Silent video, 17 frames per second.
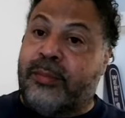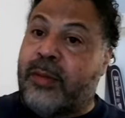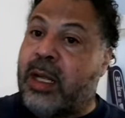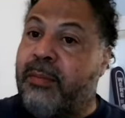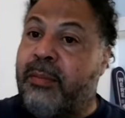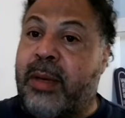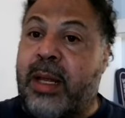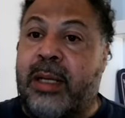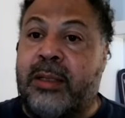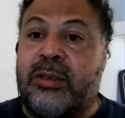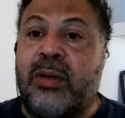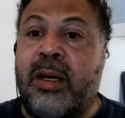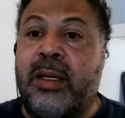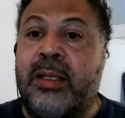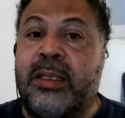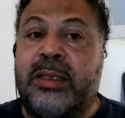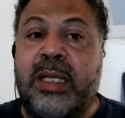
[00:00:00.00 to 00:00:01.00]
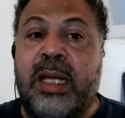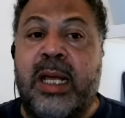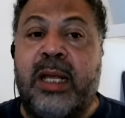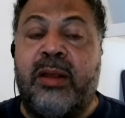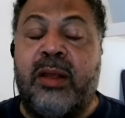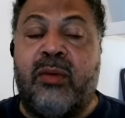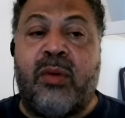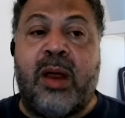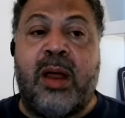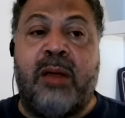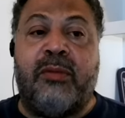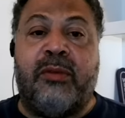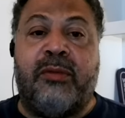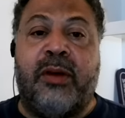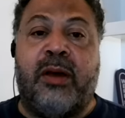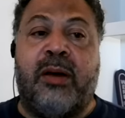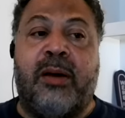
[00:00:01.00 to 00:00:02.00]
I'm not trying to say that Ron
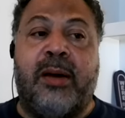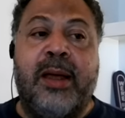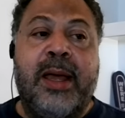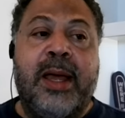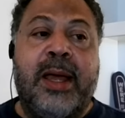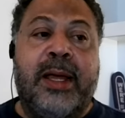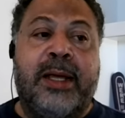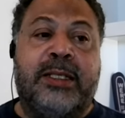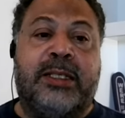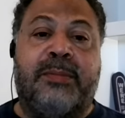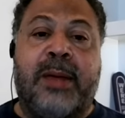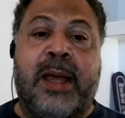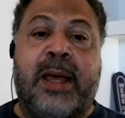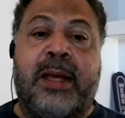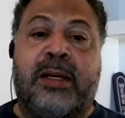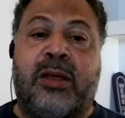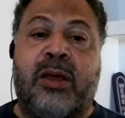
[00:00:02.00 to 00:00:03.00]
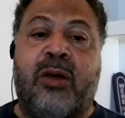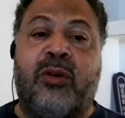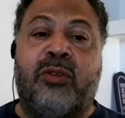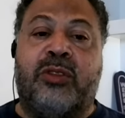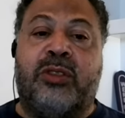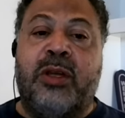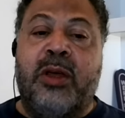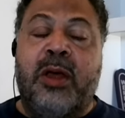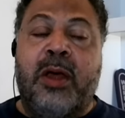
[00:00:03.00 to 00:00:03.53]
Rivera is a bad coach,